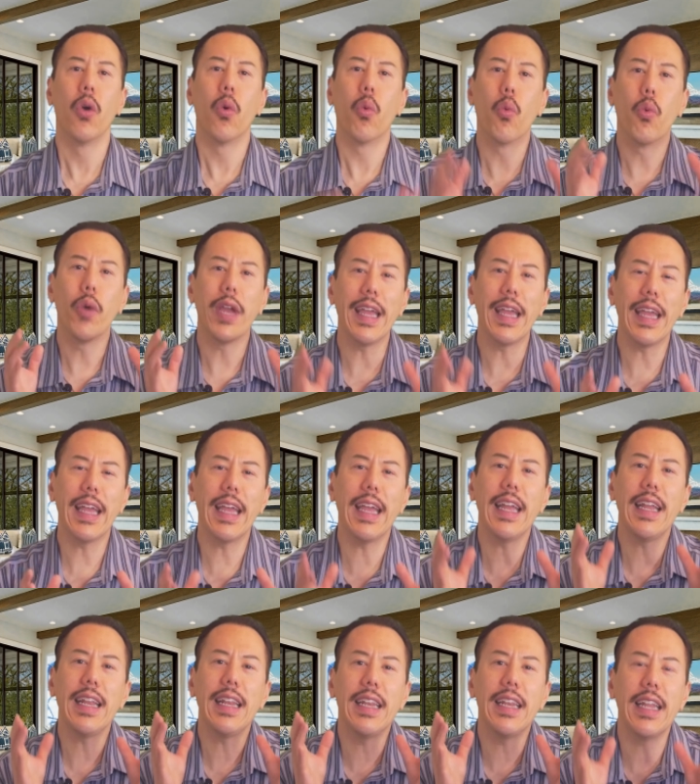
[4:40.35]

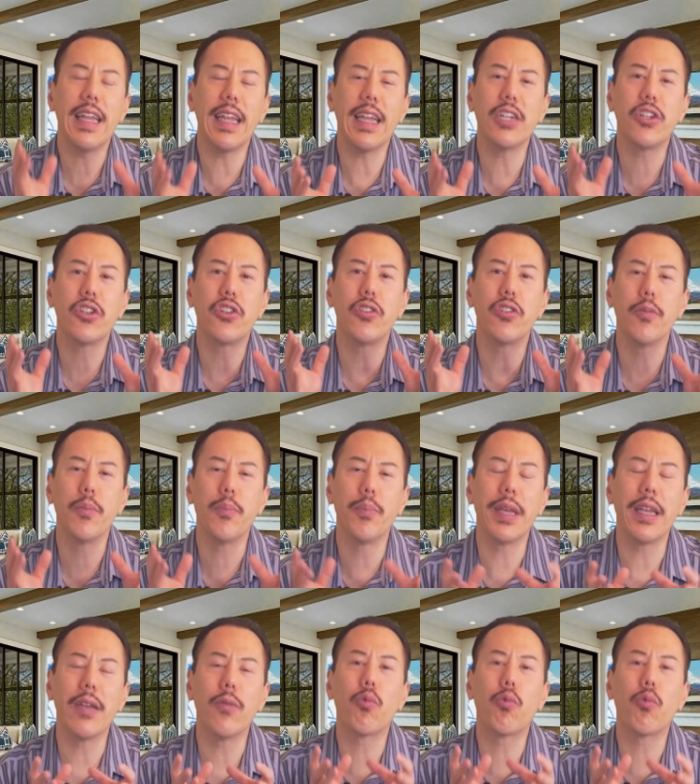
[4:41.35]
We need to be